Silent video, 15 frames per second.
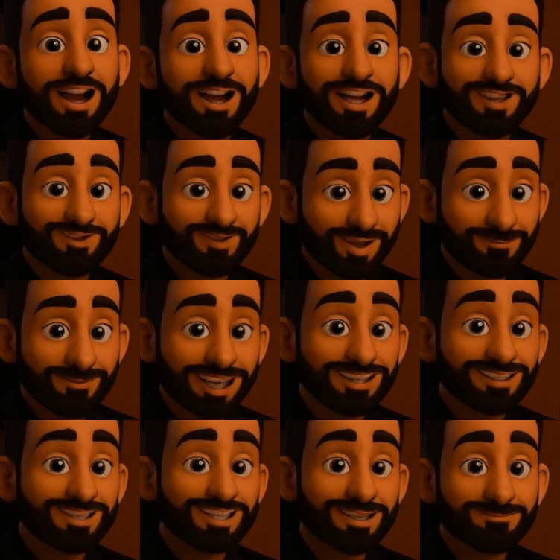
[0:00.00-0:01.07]
contributing
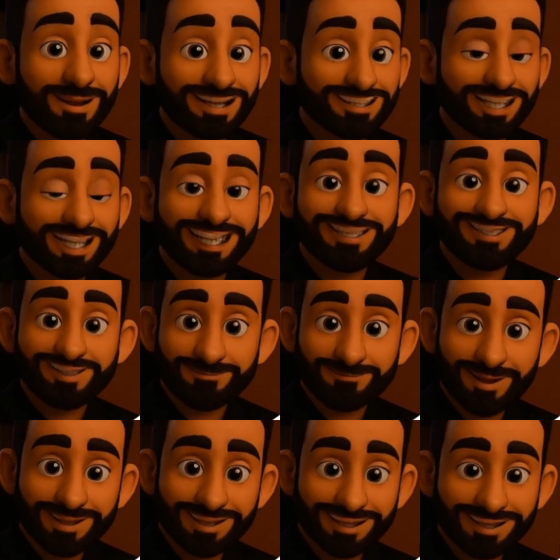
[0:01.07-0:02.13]
to domestic
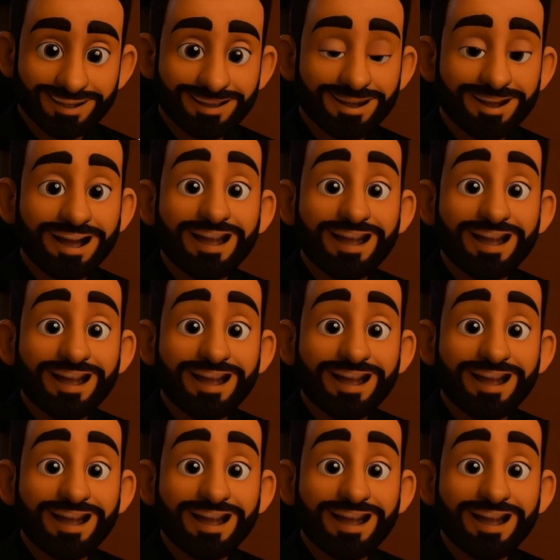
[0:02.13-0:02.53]
instability.